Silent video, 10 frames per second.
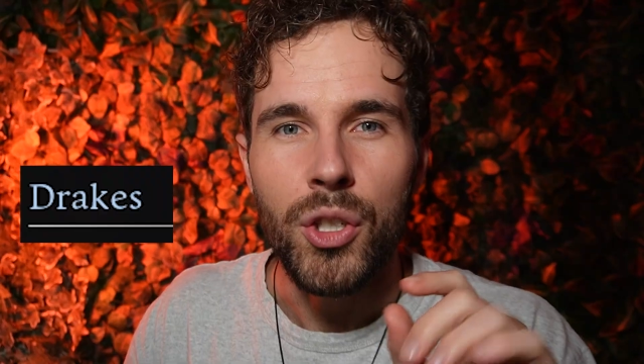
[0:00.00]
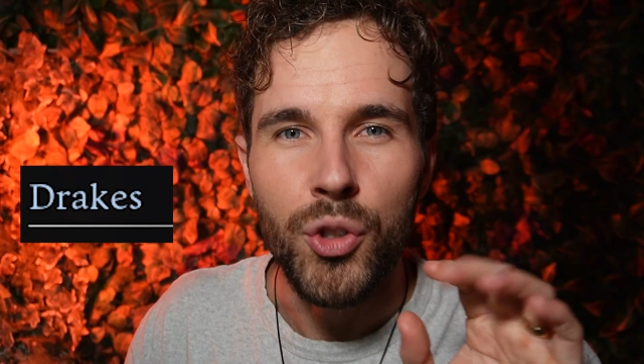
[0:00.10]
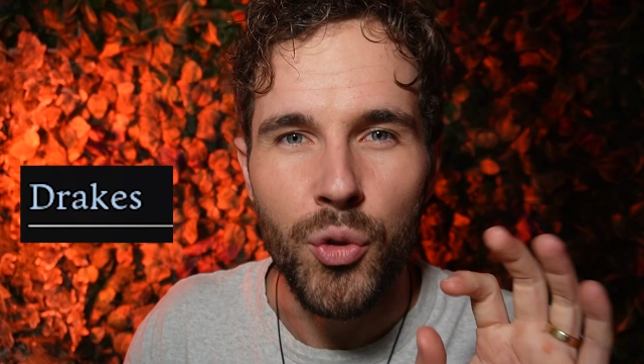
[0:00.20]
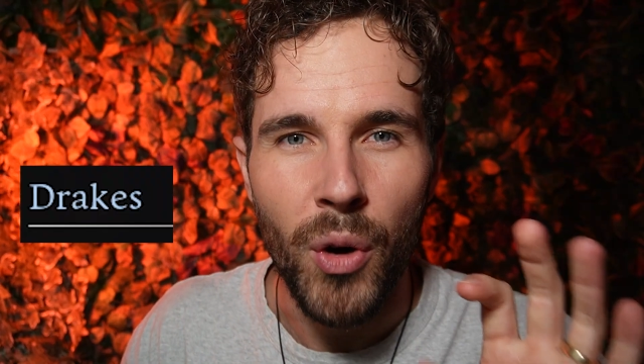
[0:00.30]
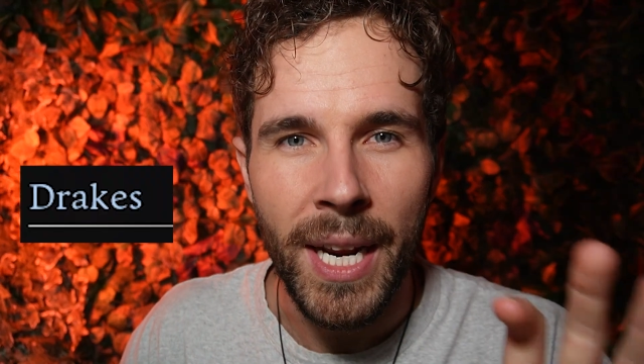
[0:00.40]

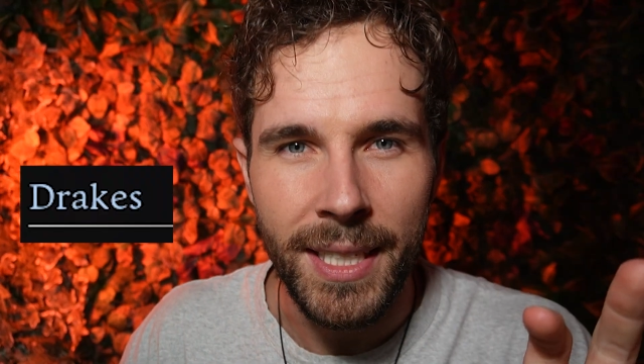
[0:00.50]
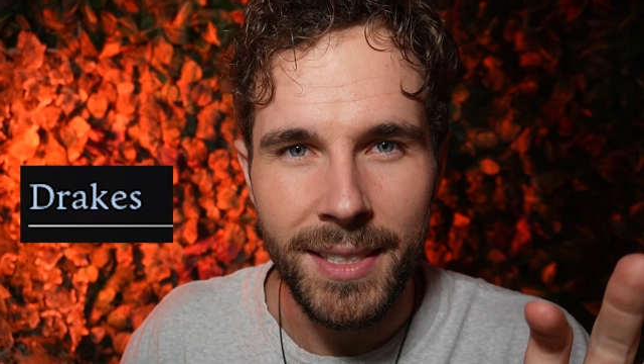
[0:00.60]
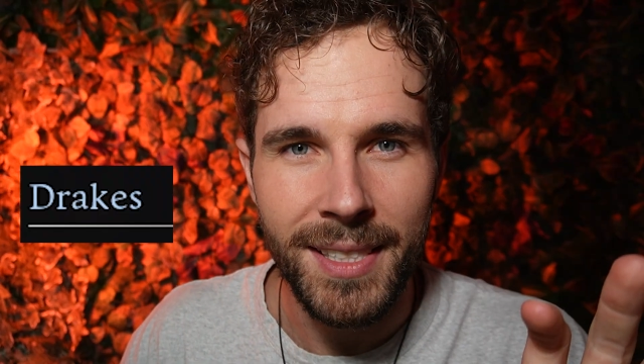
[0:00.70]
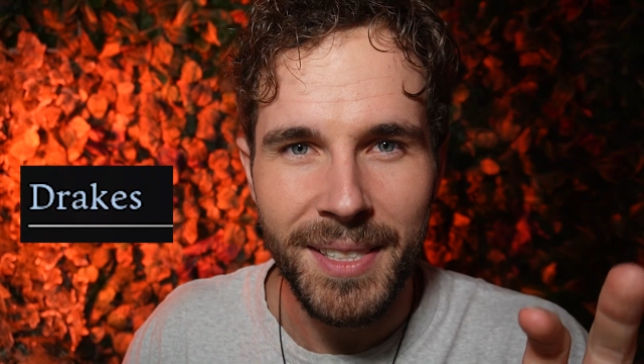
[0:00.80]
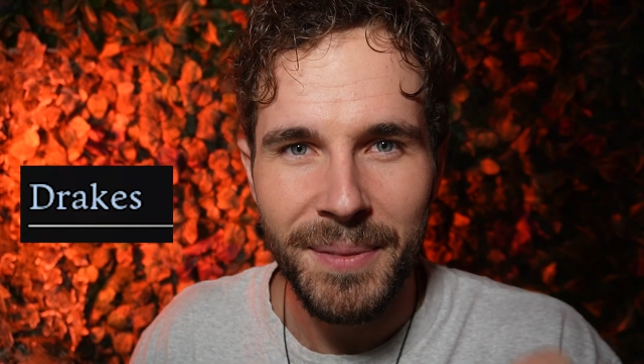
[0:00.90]

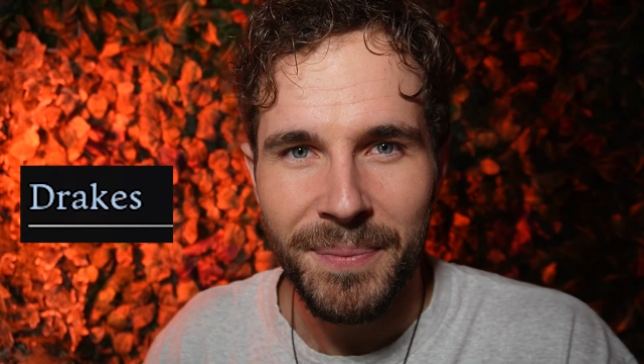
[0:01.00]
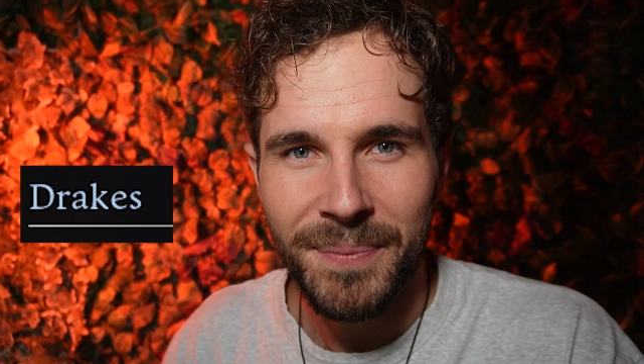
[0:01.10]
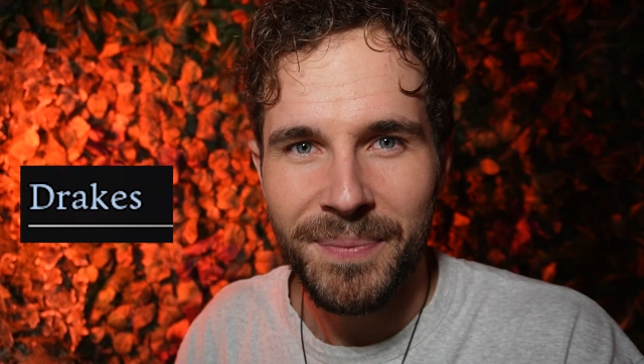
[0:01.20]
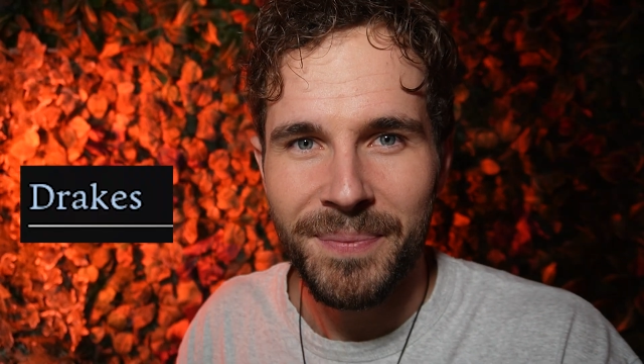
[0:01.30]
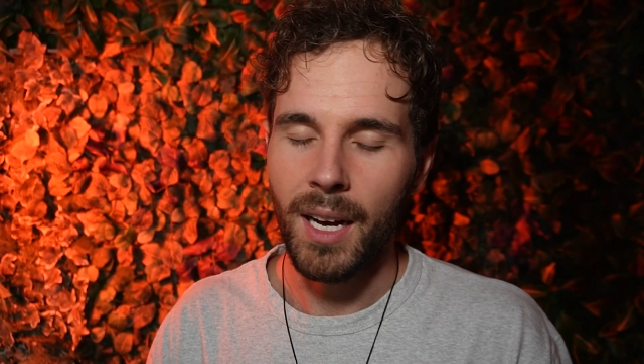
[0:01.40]
Drakes.
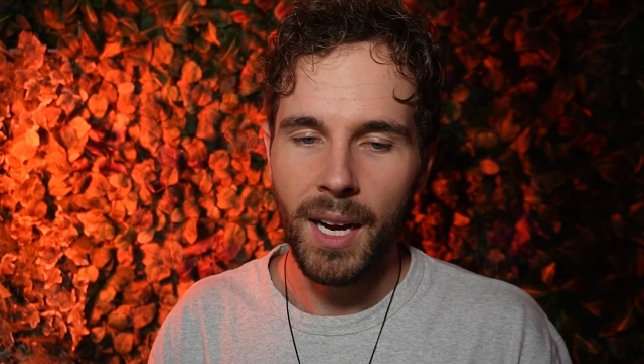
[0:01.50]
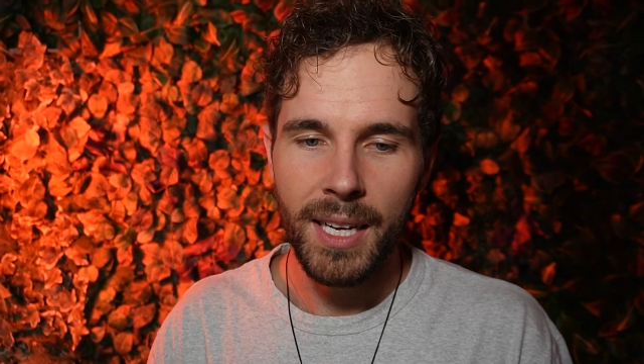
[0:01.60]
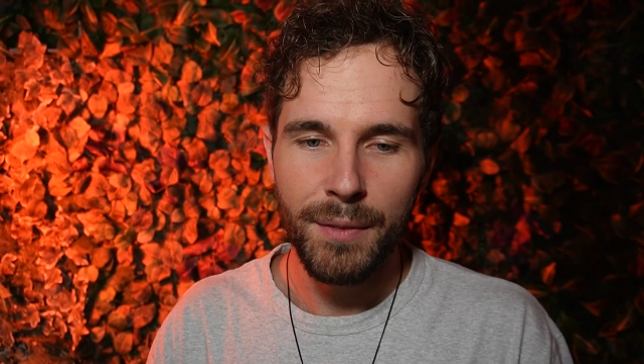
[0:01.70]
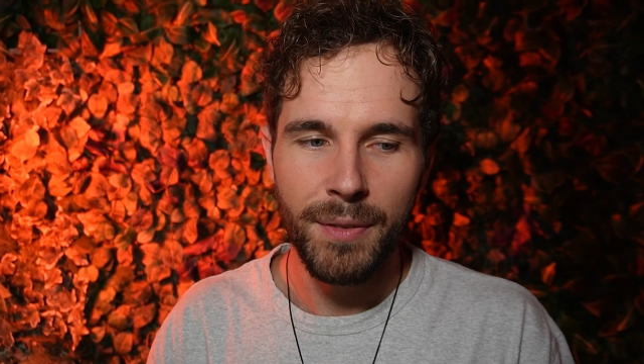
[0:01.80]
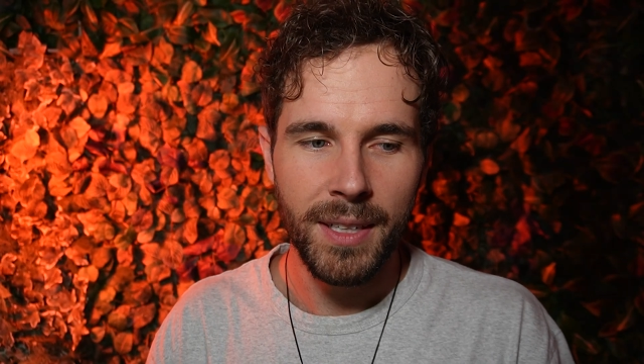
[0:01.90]
I
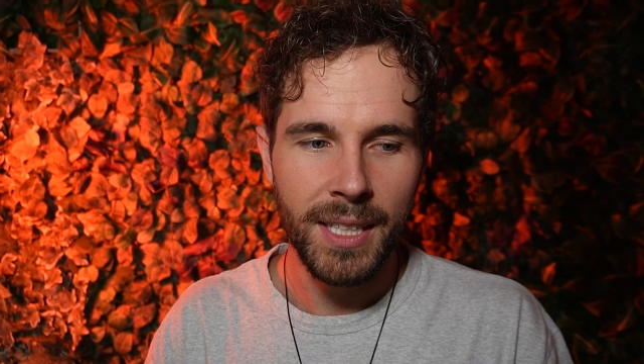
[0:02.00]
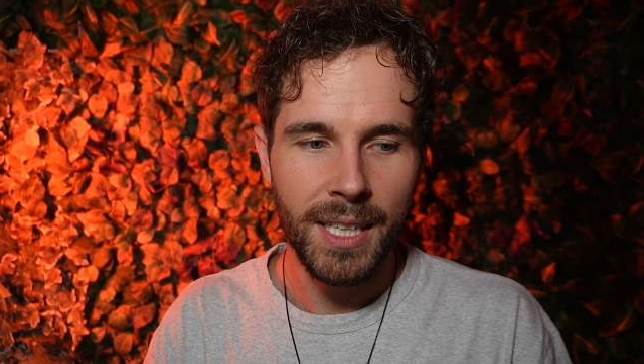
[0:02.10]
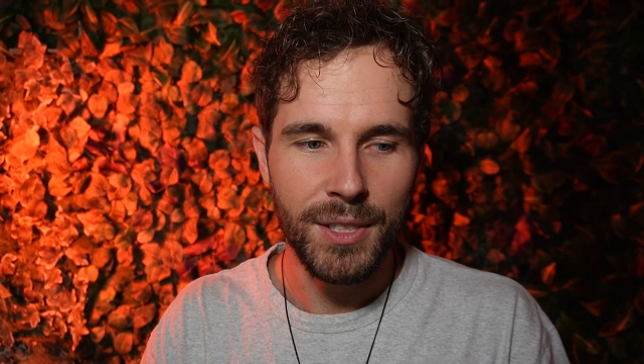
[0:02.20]
have found they are